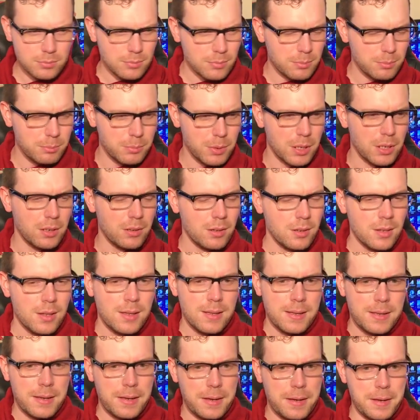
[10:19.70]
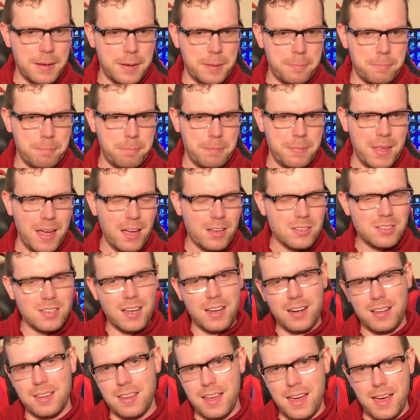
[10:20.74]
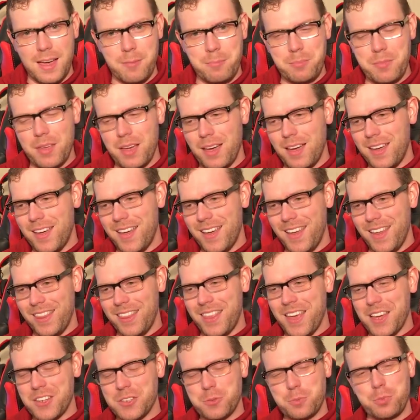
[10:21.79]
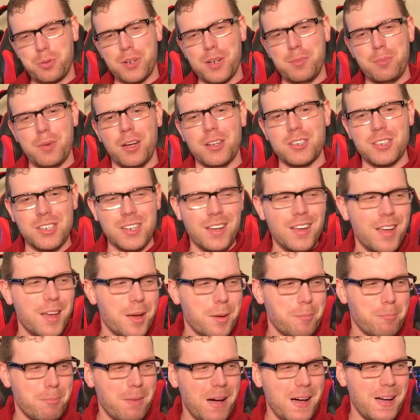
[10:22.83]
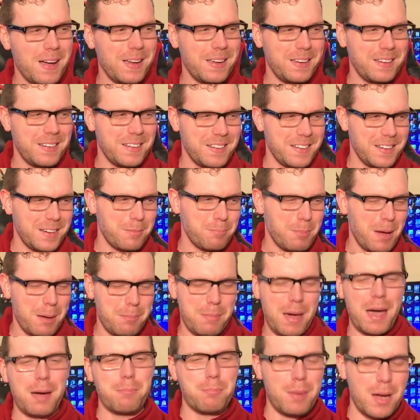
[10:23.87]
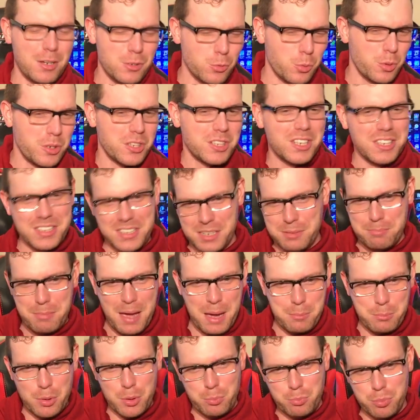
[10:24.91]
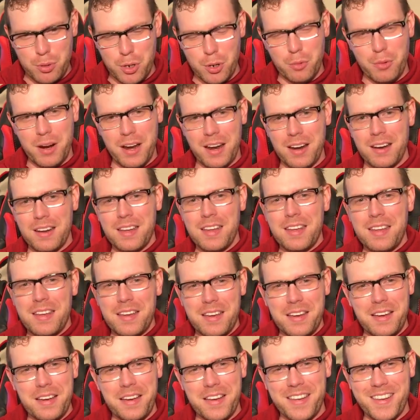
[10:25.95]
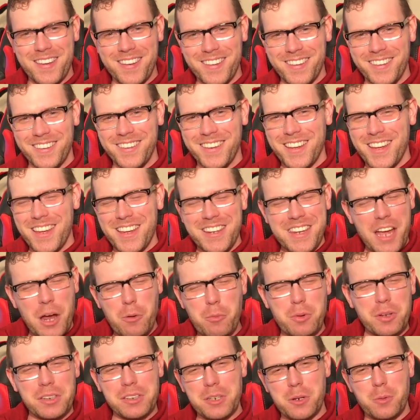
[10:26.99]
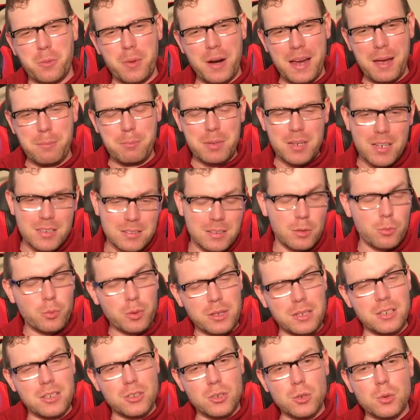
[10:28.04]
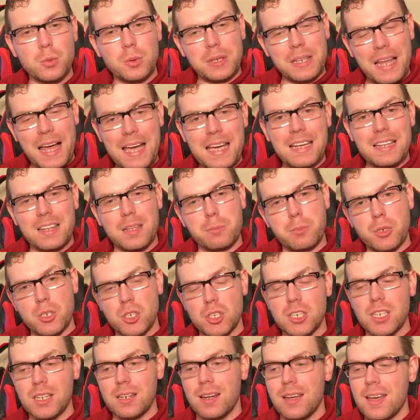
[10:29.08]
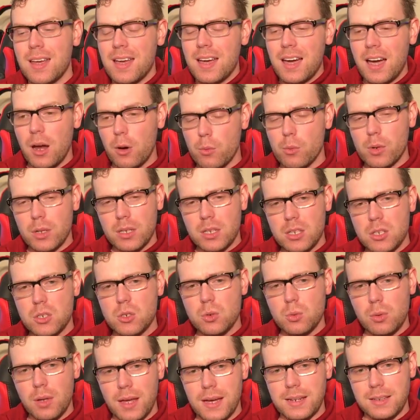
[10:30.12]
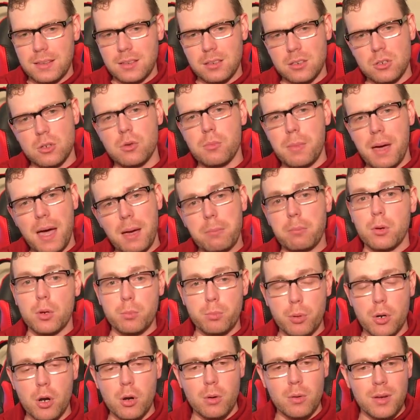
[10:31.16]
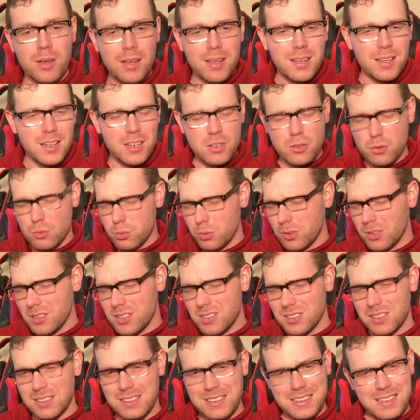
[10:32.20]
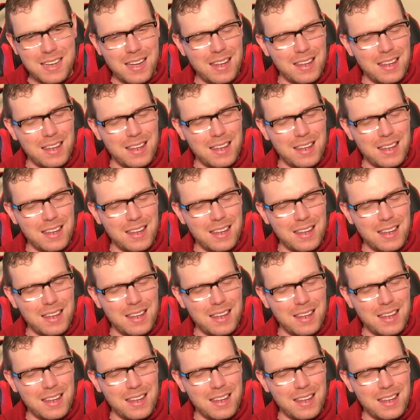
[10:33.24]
But outside of that, that's pretty much my my 2016 MacBook Pro rant. Not really a rant, because I really do like the machine. I really do like the new MacBook Pro. It is really sleek.